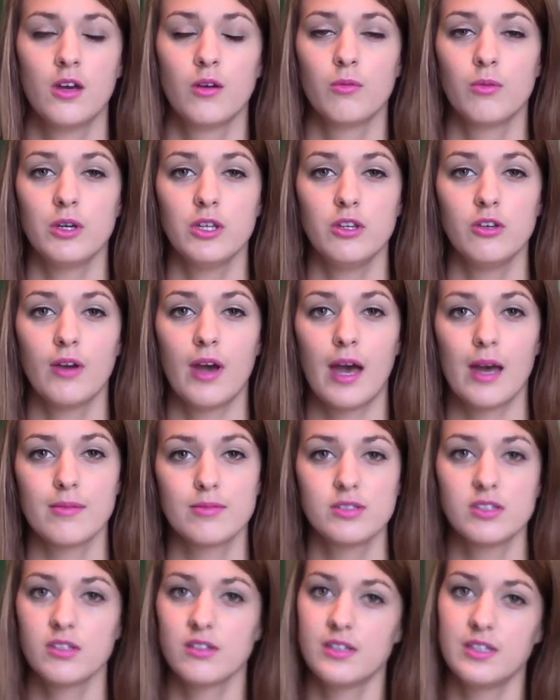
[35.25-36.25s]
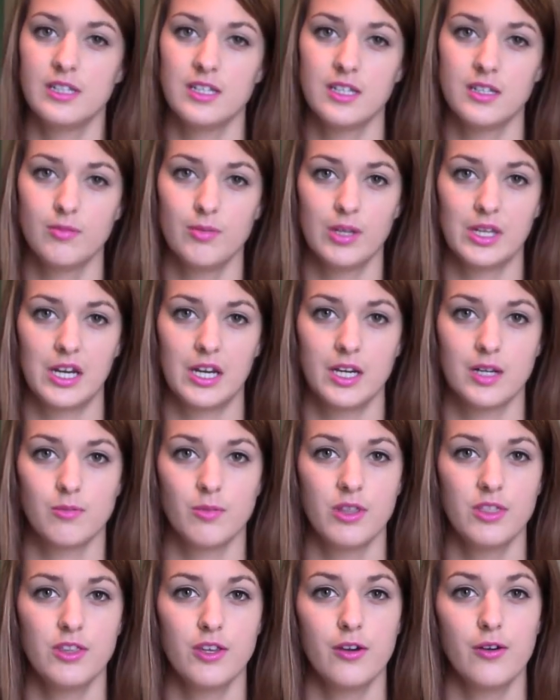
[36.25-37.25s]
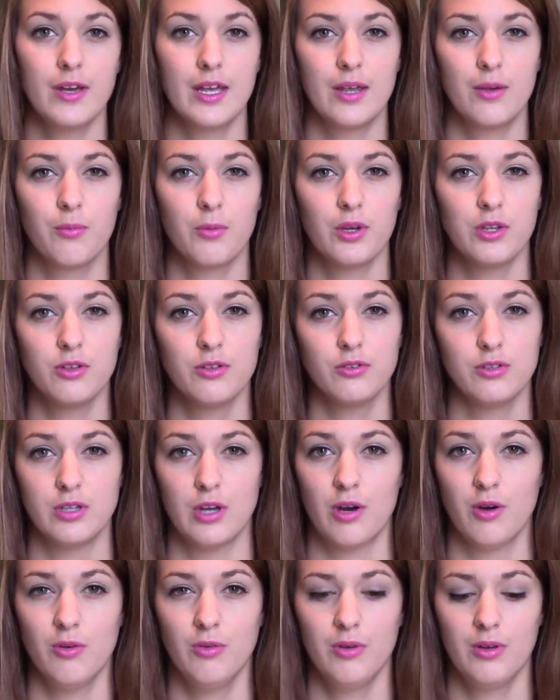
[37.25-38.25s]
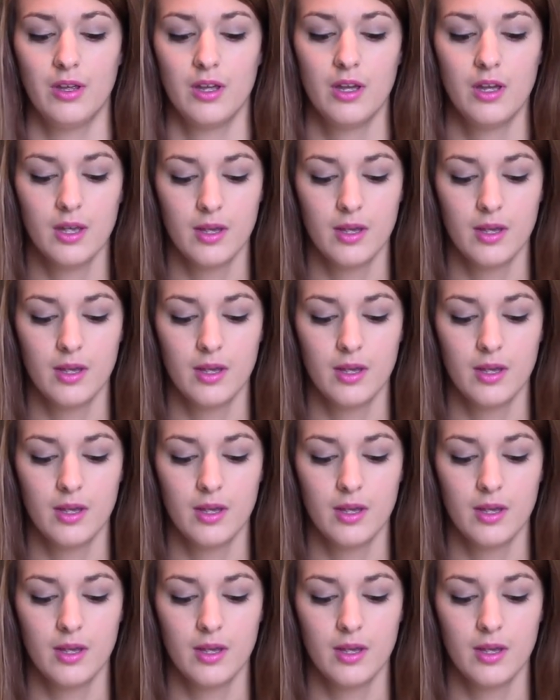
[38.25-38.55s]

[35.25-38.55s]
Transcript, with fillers: what you absolutely need to be carrying with you and what you don't,